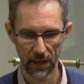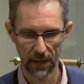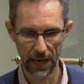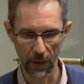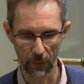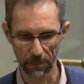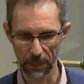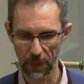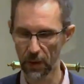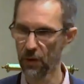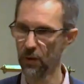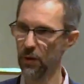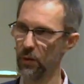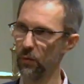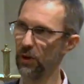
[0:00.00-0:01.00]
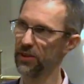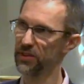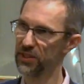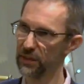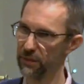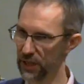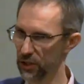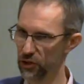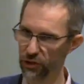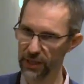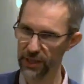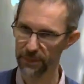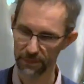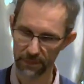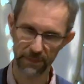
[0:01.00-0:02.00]
Now, when I say victory,
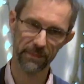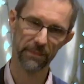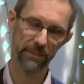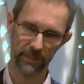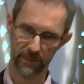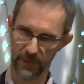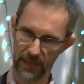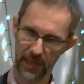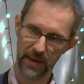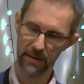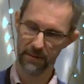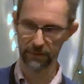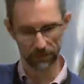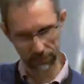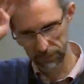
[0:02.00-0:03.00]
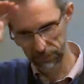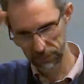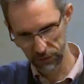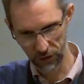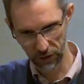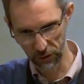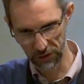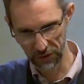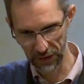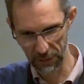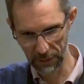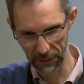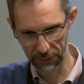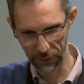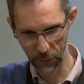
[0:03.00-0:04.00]
again, try not to think
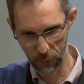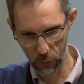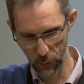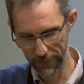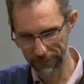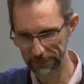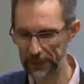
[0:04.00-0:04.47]
about football.